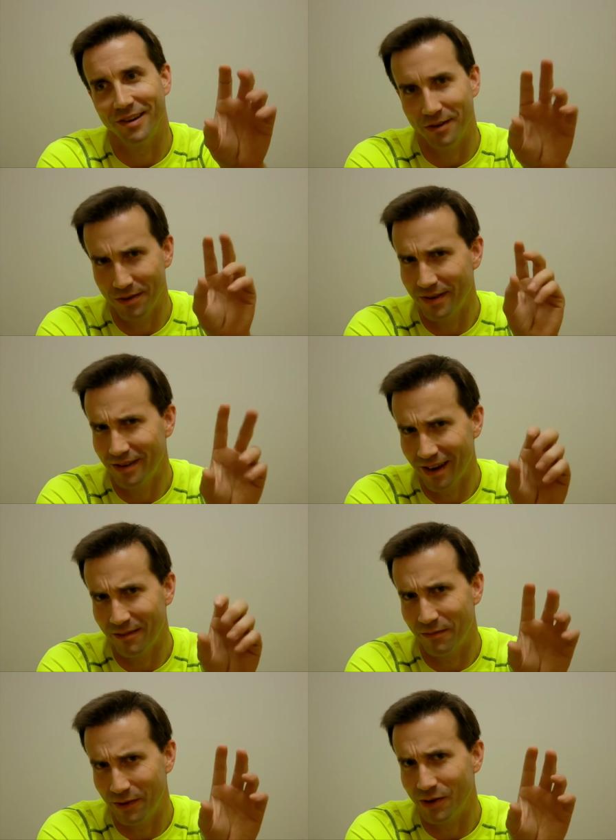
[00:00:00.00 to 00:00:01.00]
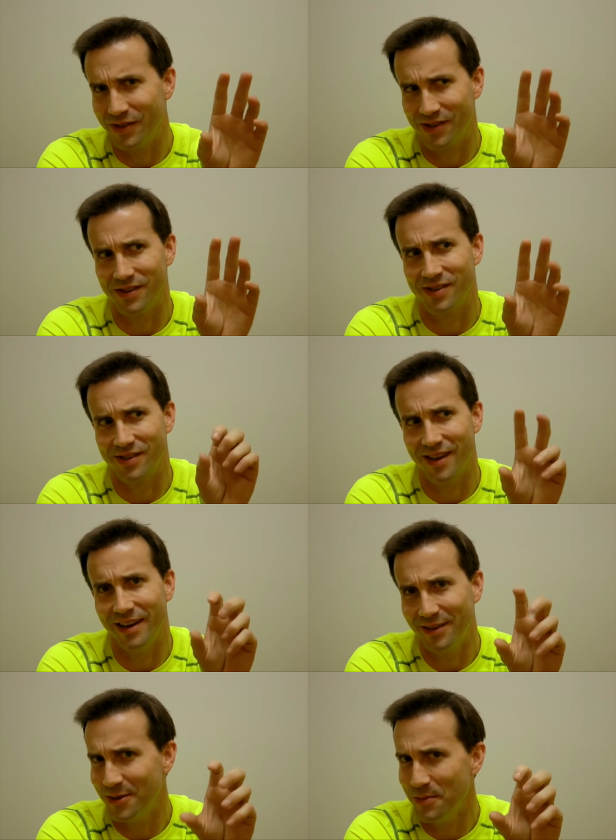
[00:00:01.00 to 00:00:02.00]
You think that feels
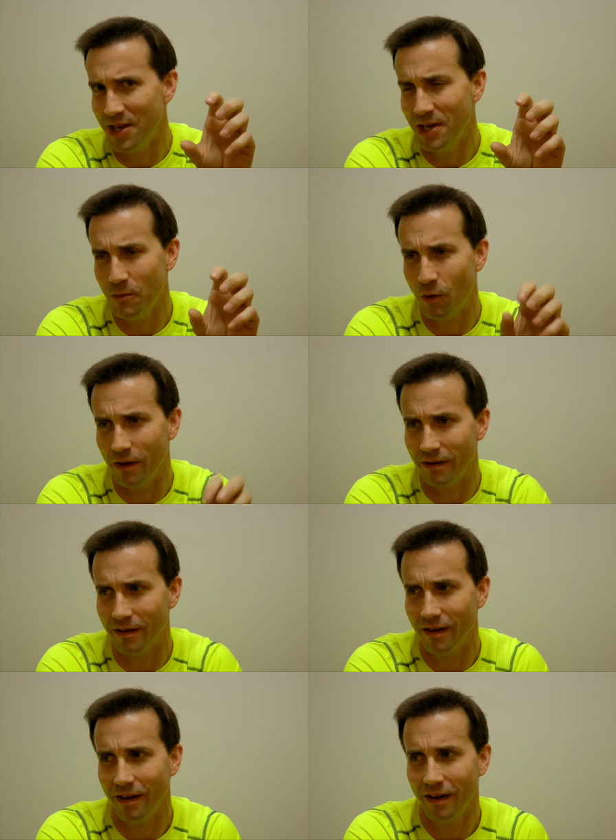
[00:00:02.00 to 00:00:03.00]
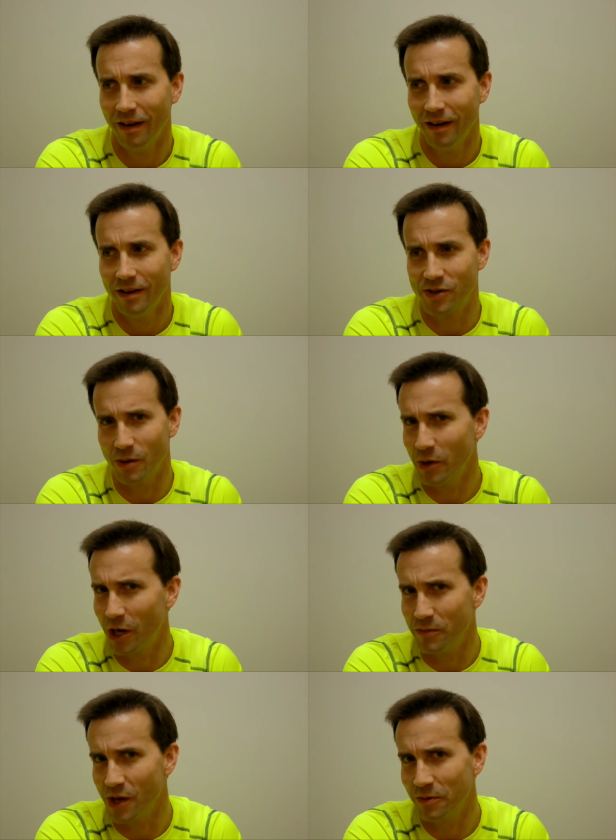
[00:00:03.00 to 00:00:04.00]
aesthetic to me when someone
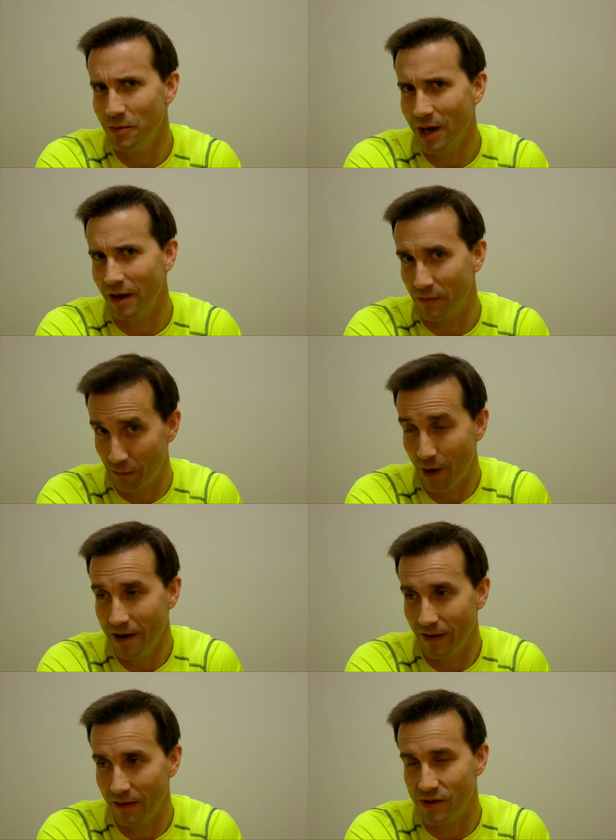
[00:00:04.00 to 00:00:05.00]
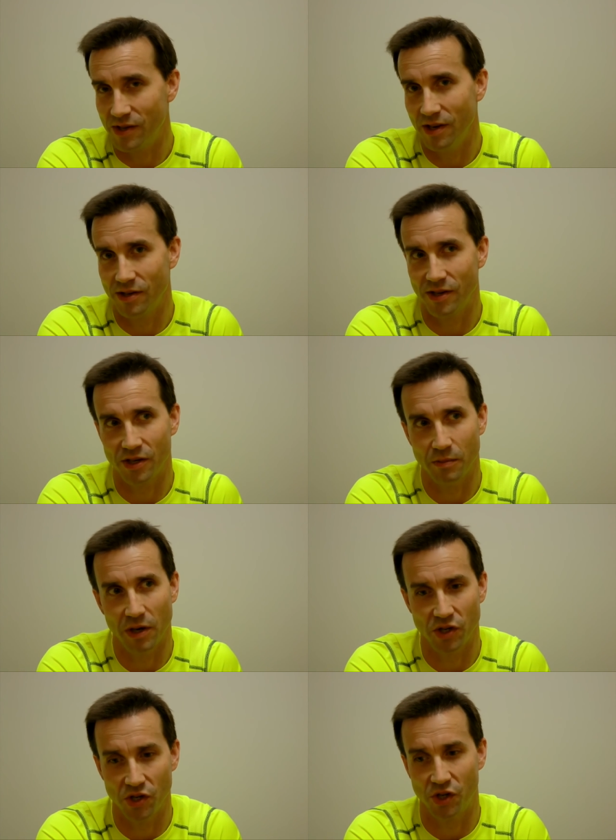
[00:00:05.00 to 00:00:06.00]
comes up to me, a friend that I haven't seen in 6
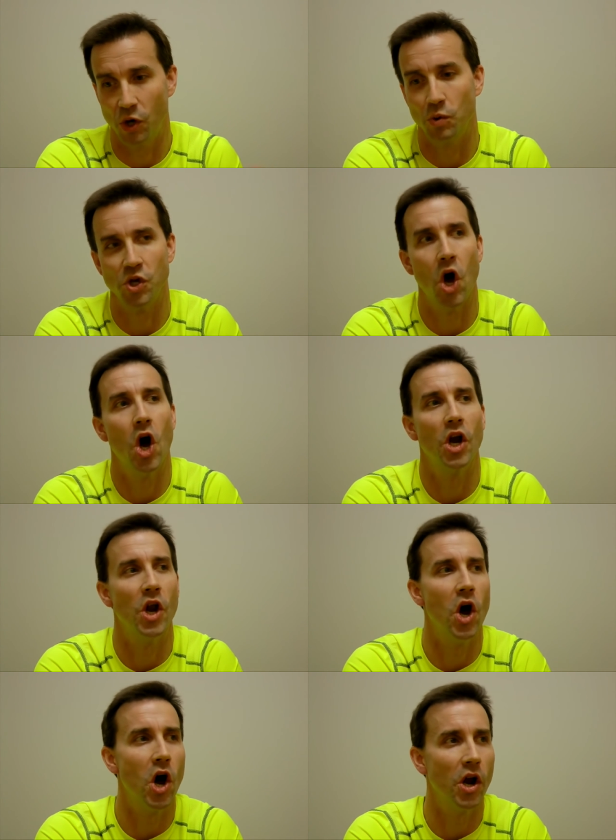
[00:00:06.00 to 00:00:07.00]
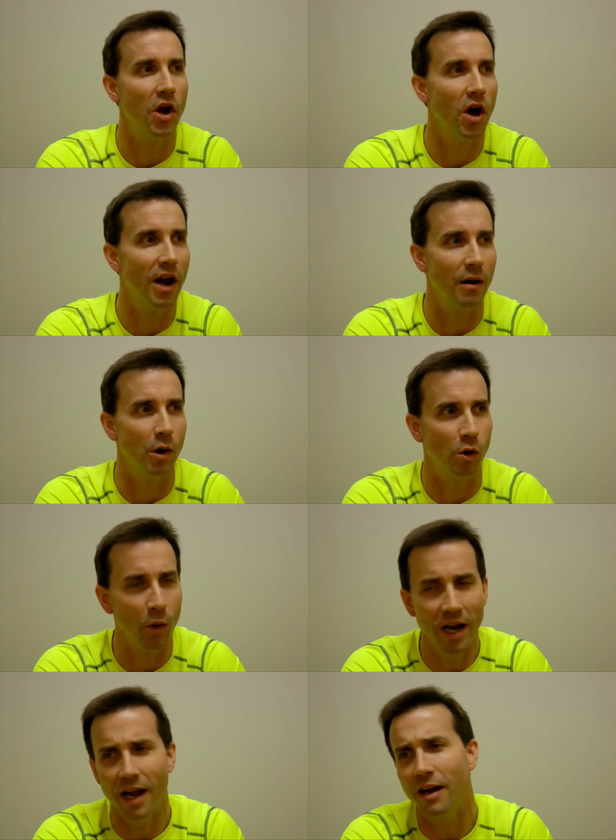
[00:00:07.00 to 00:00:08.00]
months, it just goes on and on and on. How
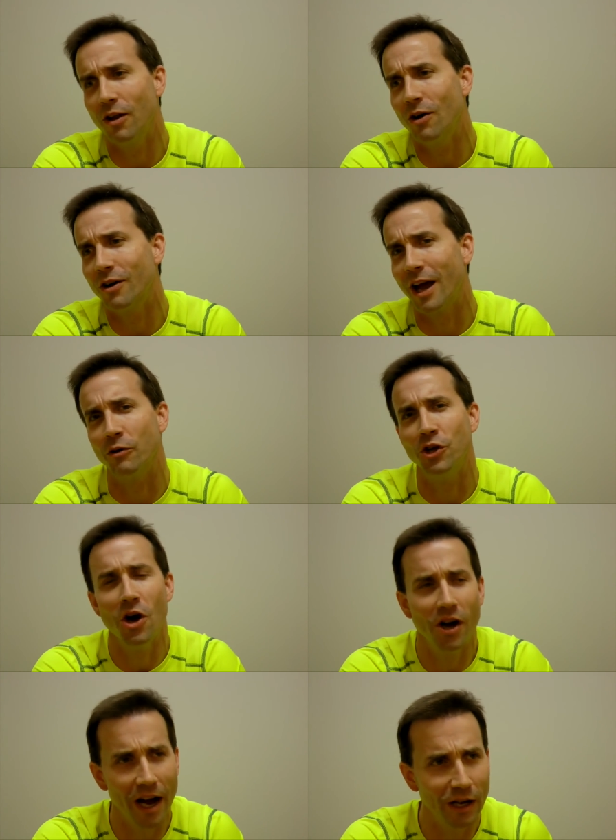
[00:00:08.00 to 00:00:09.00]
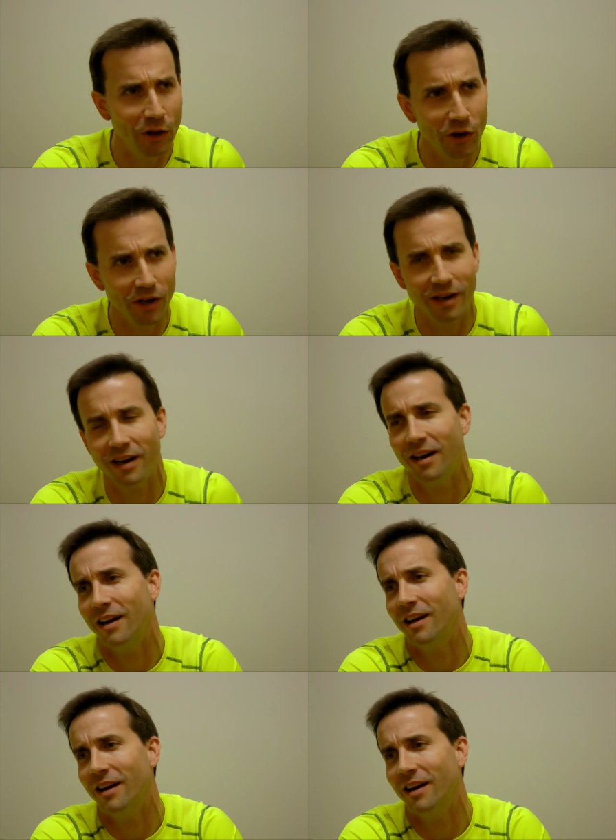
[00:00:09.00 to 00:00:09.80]
great I look, how young I look.